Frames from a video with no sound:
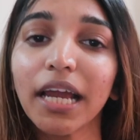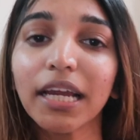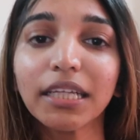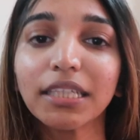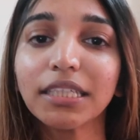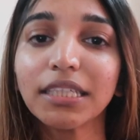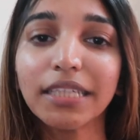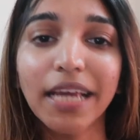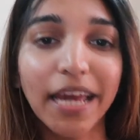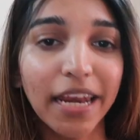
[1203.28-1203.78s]
like
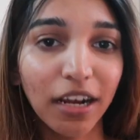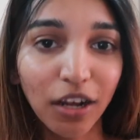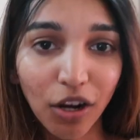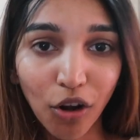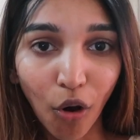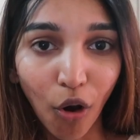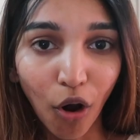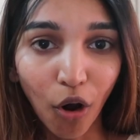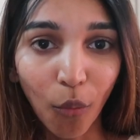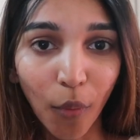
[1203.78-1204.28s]
it's getting a
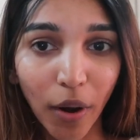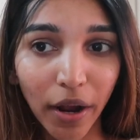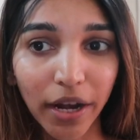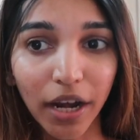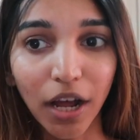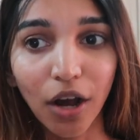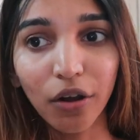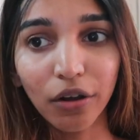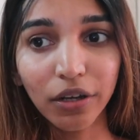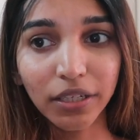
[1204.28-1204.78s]
long
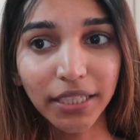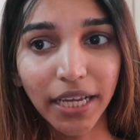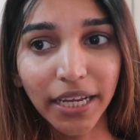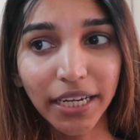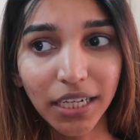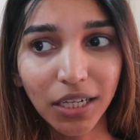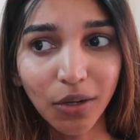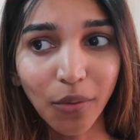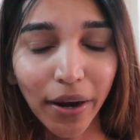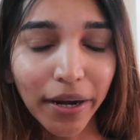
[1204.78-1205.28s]
one now because
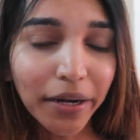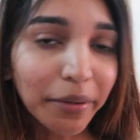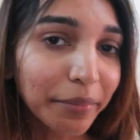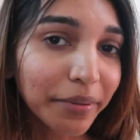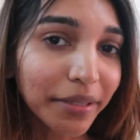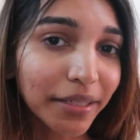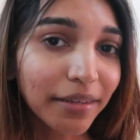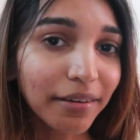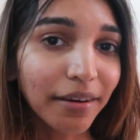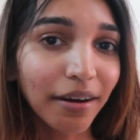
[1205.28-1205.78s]
I did quite a
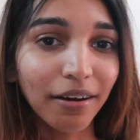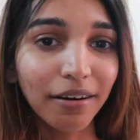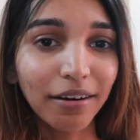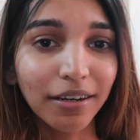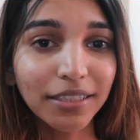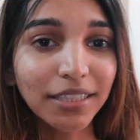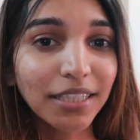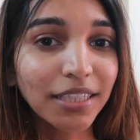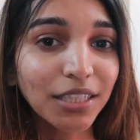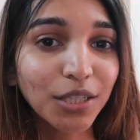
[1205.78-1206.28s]
bit
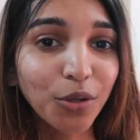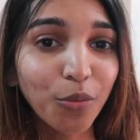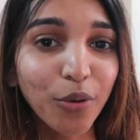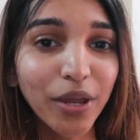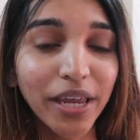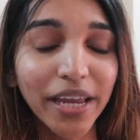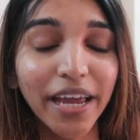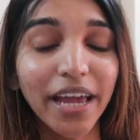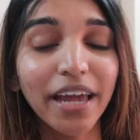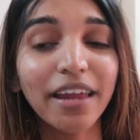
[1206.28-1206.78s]
since the
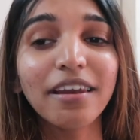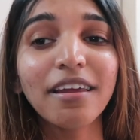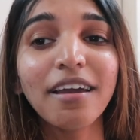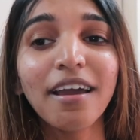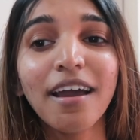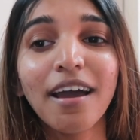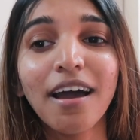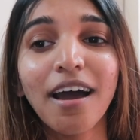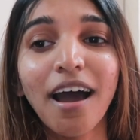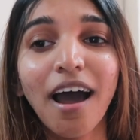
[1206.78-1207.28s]
weekend.
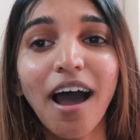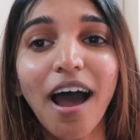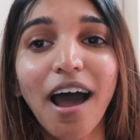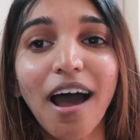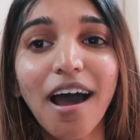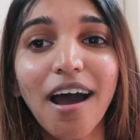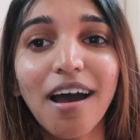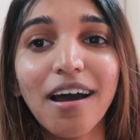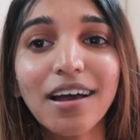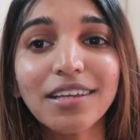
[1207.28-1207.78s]

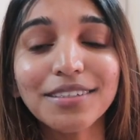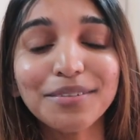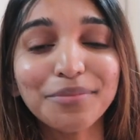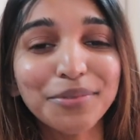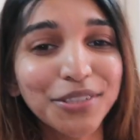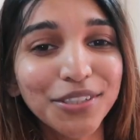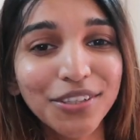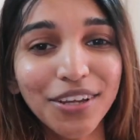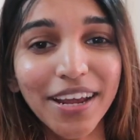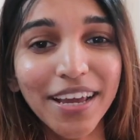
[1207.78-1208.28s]
So
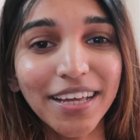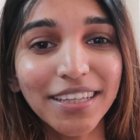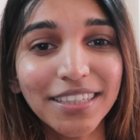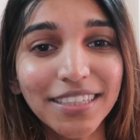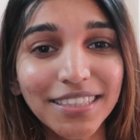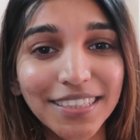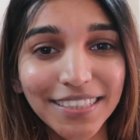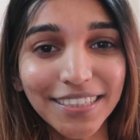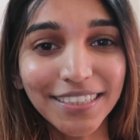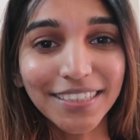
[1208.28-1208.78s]
I'm just going to
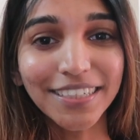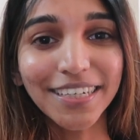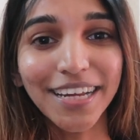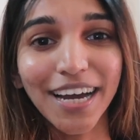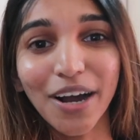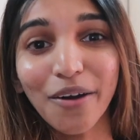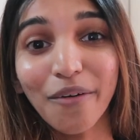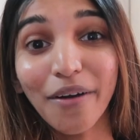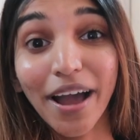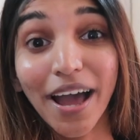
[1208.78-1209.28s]
end this here
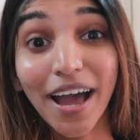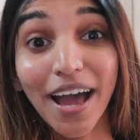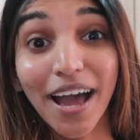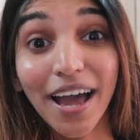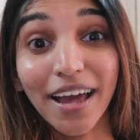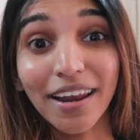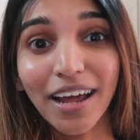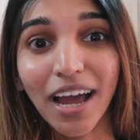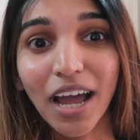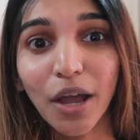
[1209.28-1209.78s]
now
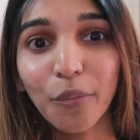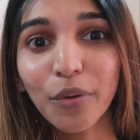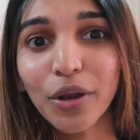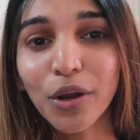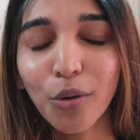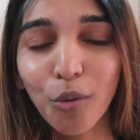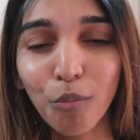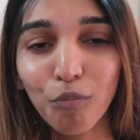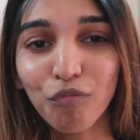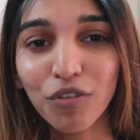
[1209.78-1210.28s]
and I
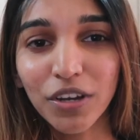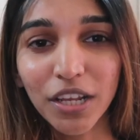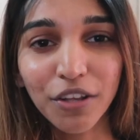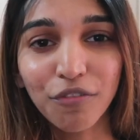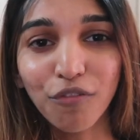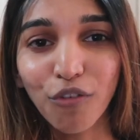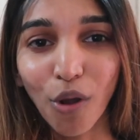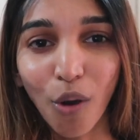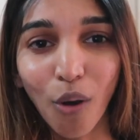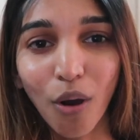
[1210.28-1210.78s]
will
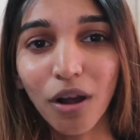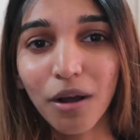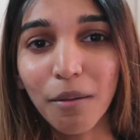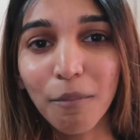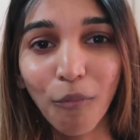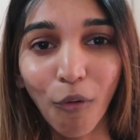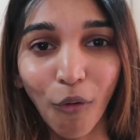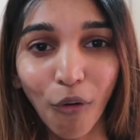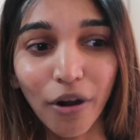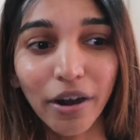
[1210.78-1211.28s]
hopefully vlog
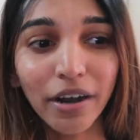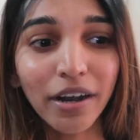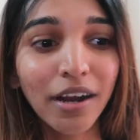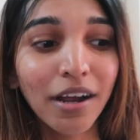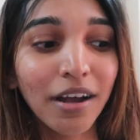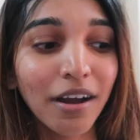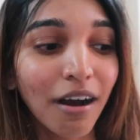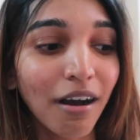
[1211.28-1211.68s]
more.